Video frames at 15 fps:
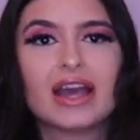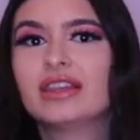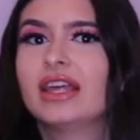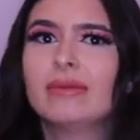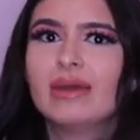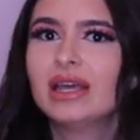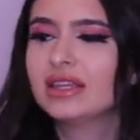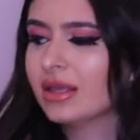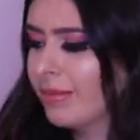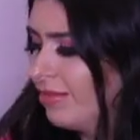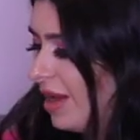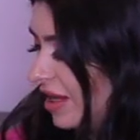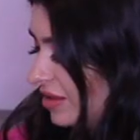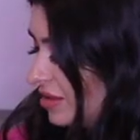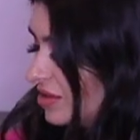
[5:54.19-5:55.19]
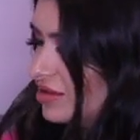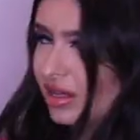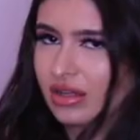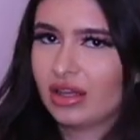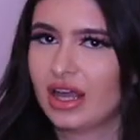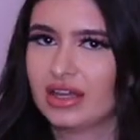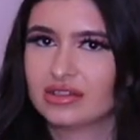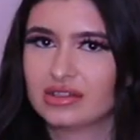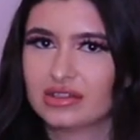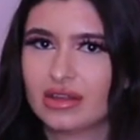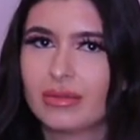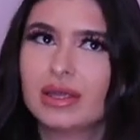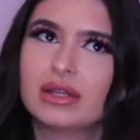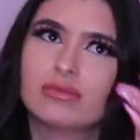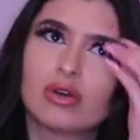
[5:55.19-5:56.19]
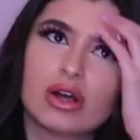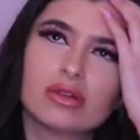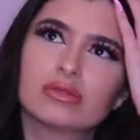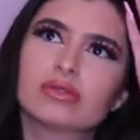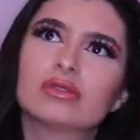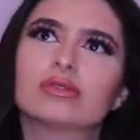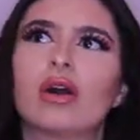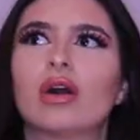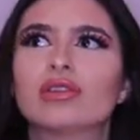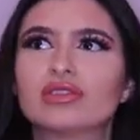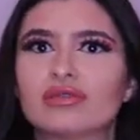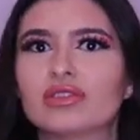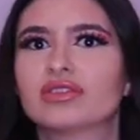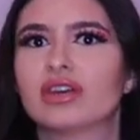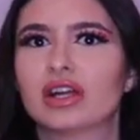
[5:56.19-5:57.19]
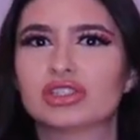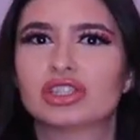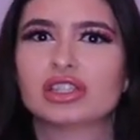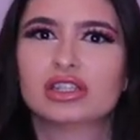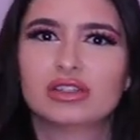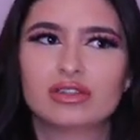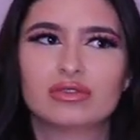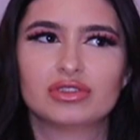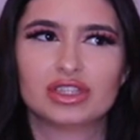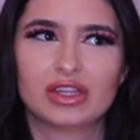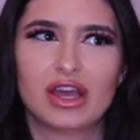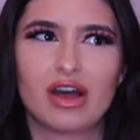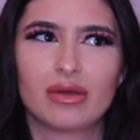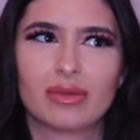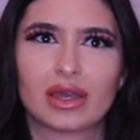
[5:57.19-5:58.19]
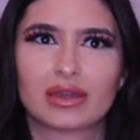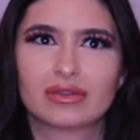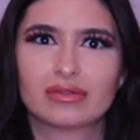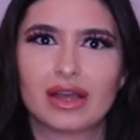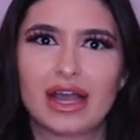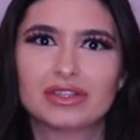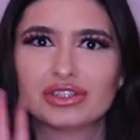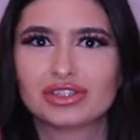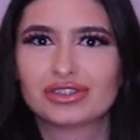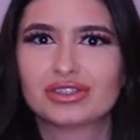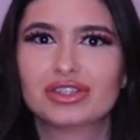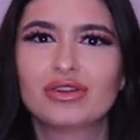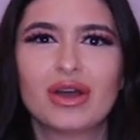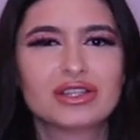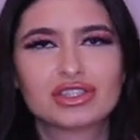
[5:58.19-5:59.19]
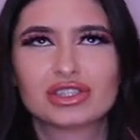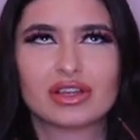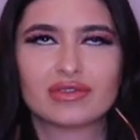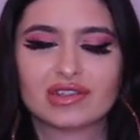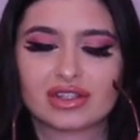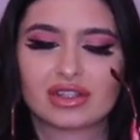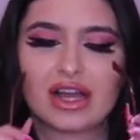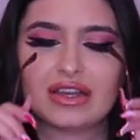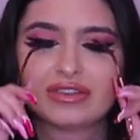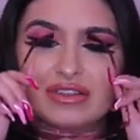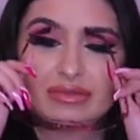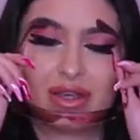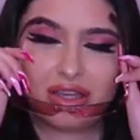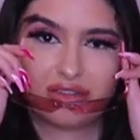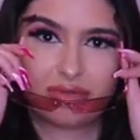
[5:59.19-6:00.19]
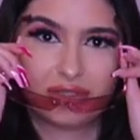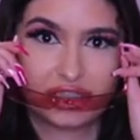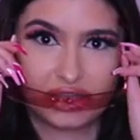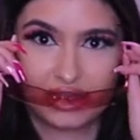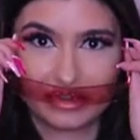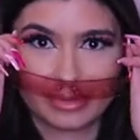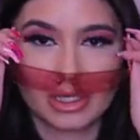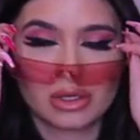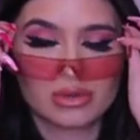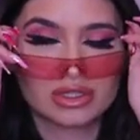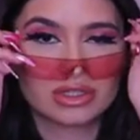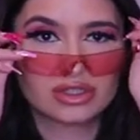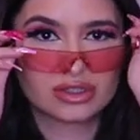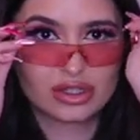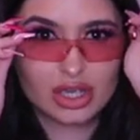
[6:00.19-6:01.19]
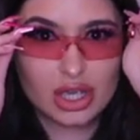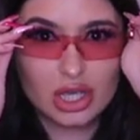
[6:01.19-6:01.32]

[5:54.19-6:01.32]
They make the best sunglasses. I mean, well, also Versace, Gucci, they all make... I just love sunglasses, but especially these pink ones.